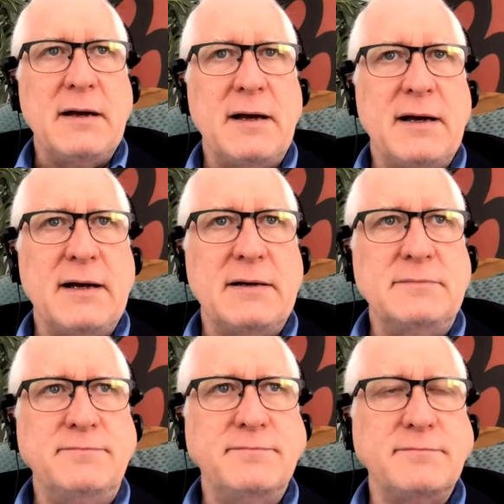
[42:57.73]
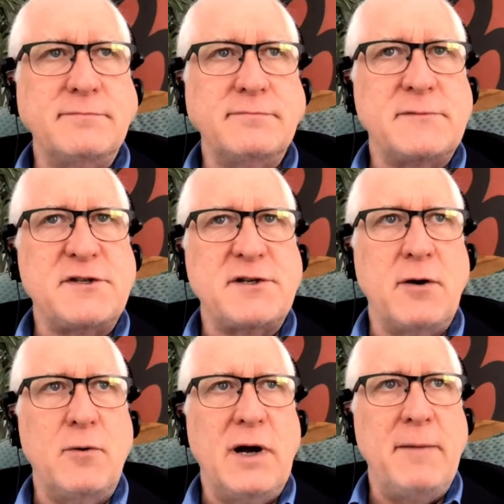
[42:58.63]
uh,
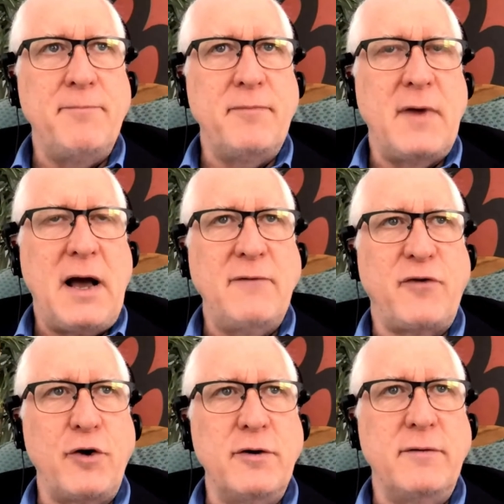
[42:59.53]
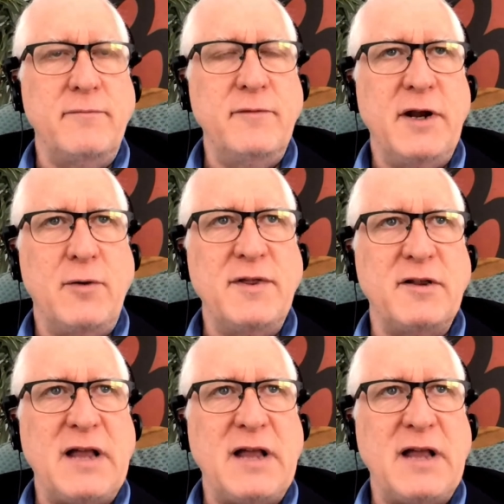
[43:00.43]
so um, i've heard you know in the